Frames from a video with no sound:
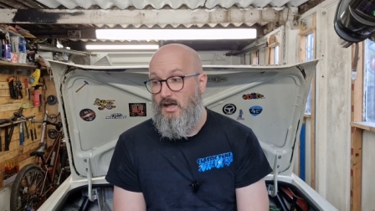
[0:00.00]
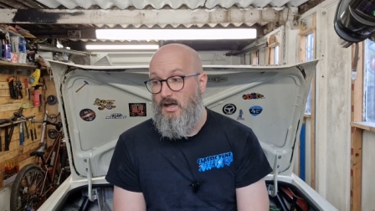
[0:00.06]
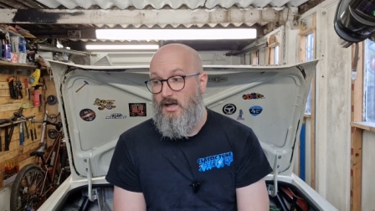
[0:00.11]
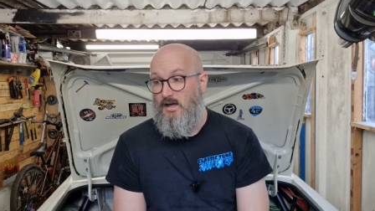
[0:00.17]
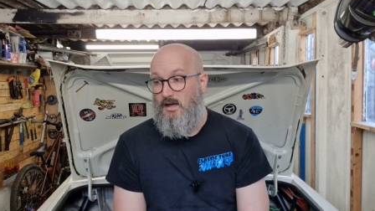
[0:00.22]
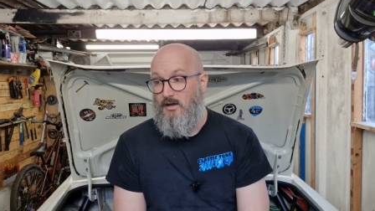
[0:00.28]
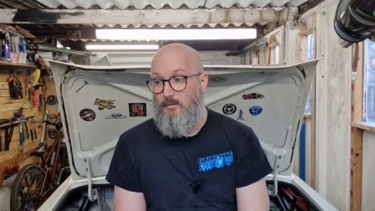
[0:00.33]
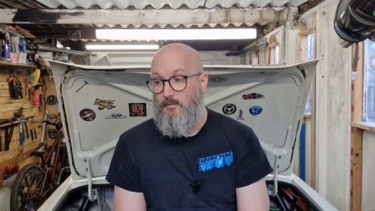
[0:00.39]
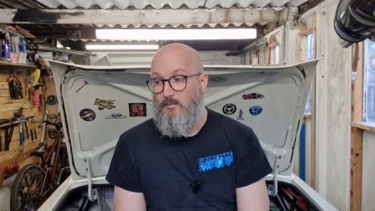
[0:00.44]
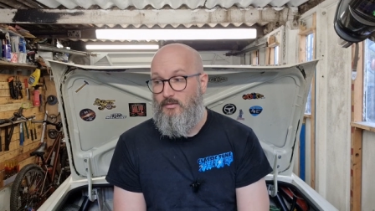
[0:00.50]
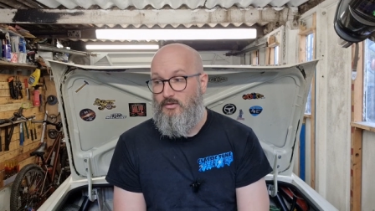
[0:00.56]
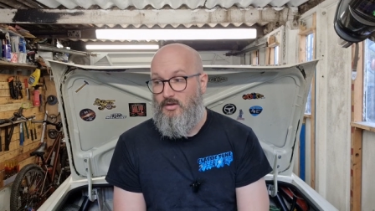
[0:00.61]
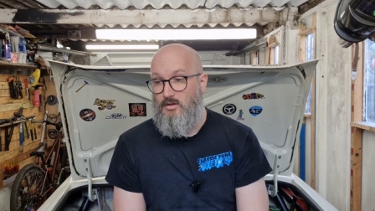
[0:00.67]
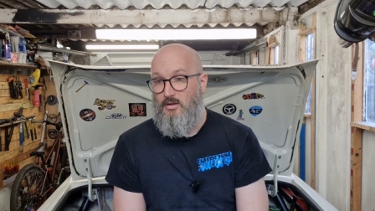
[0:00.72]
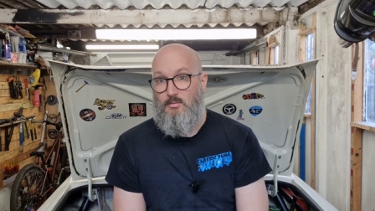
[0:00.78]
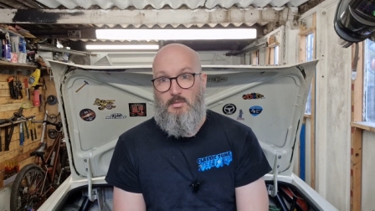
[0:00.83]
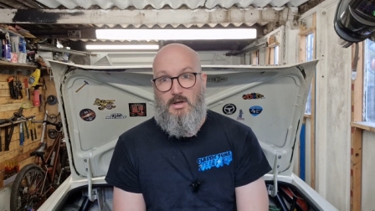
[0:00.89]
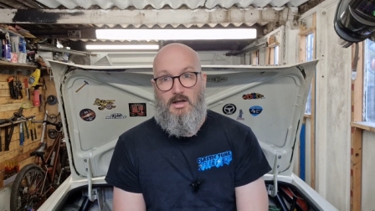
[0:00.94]
Um,
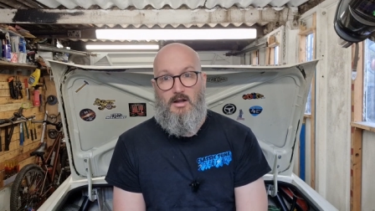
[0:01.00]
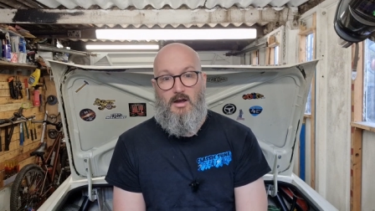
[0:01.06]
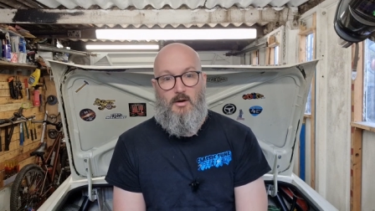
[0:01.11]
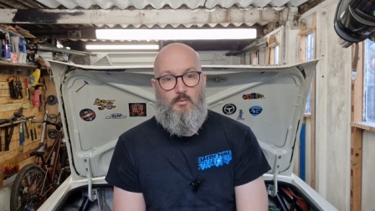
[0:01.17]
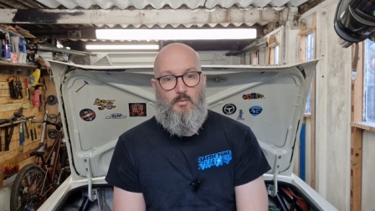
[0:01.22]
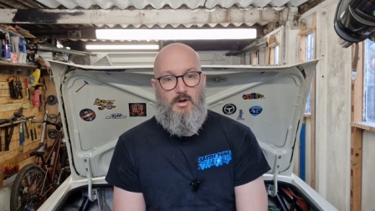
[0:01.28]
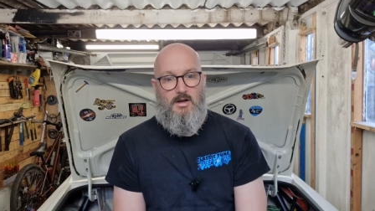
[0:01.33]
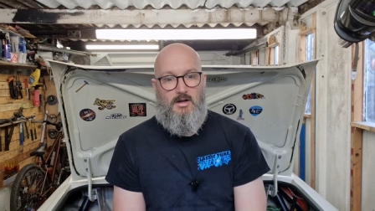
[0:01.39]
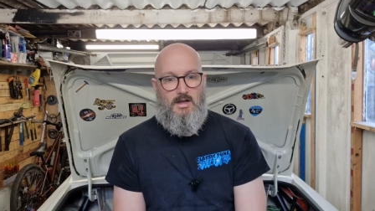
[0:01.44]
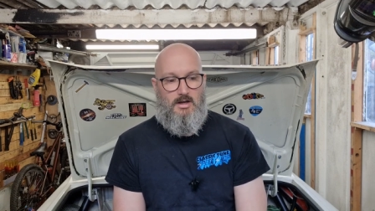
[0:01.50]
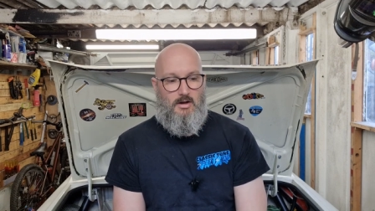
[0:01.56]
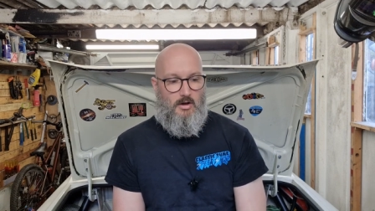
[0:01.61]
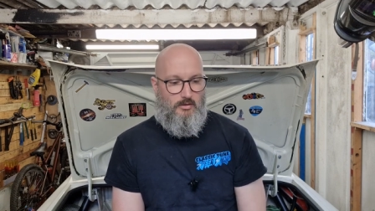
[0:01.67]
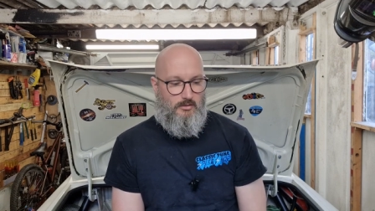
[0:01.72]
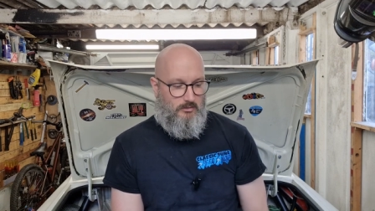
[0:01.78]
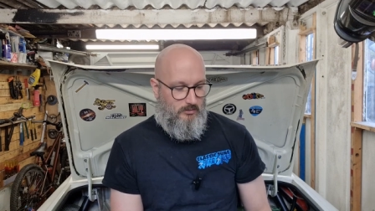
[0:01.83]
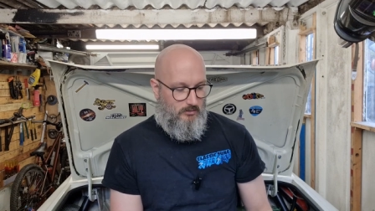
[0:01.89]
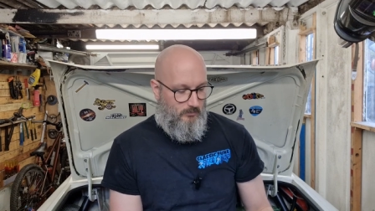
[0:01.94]
so at the minute I'm working
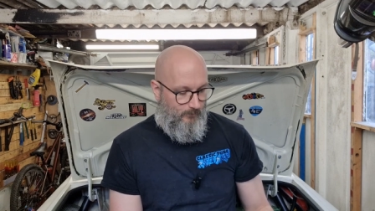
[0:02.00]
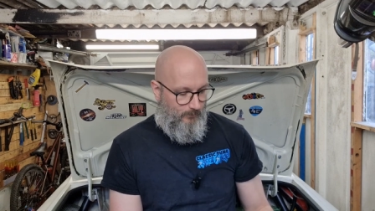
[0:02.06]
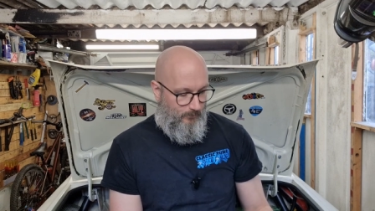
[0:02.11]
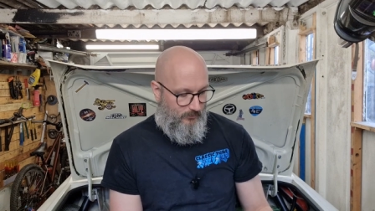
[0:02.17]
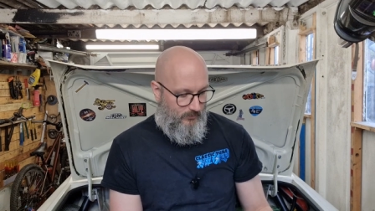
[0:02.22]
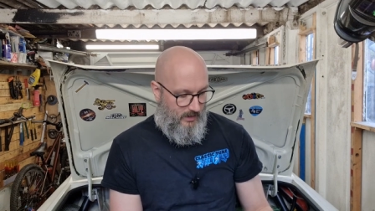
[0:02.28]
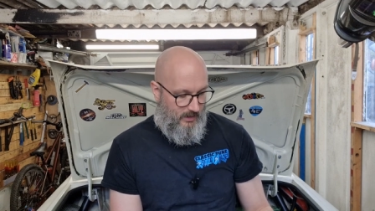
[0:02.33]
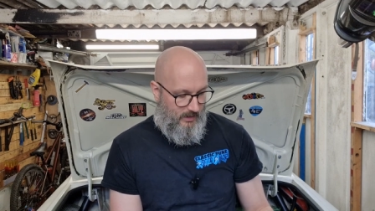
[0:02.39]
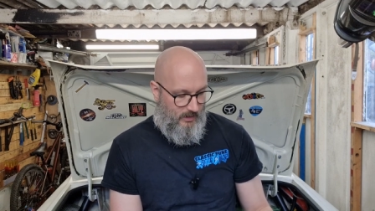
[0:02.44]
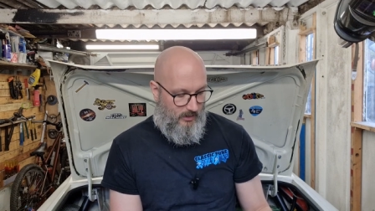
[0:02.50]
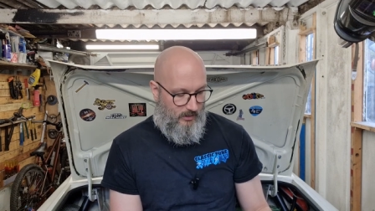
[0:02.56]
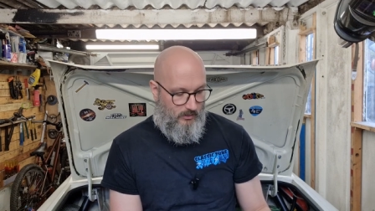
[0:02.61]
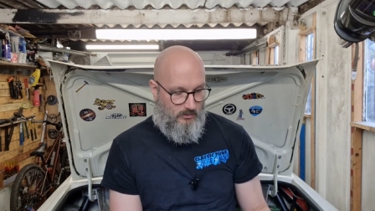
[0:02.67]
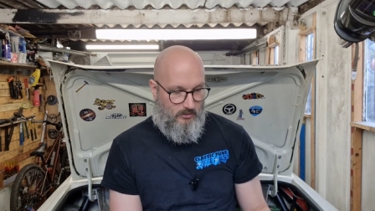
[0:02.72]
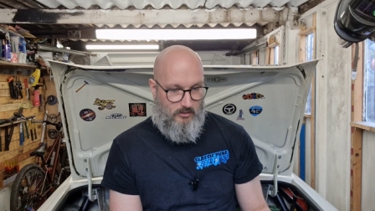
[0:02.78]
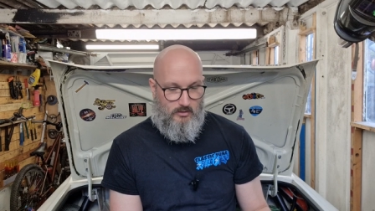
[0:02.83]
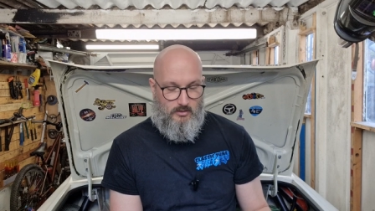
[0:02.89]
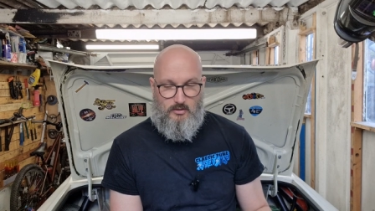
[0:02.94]
on uh,